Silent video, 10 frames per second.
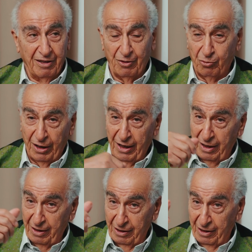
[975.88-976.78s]
the
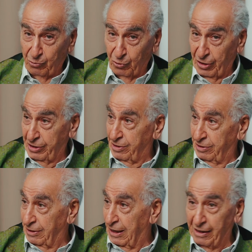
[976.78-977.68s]
way it
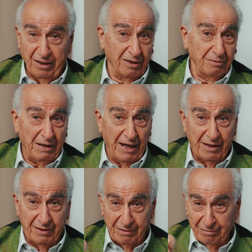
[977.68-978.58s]
works in that young
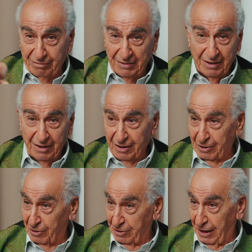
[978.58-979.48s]
man
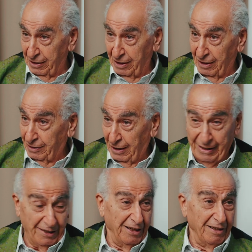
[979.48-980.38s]
or that young
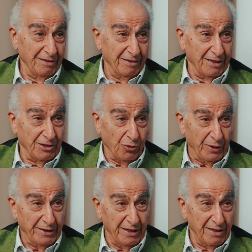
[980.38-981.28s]
lady in their
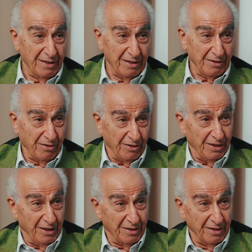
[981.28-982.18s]
20s and
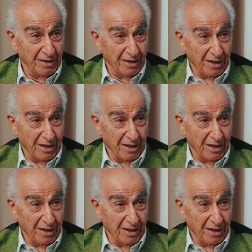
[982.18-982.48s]
30s,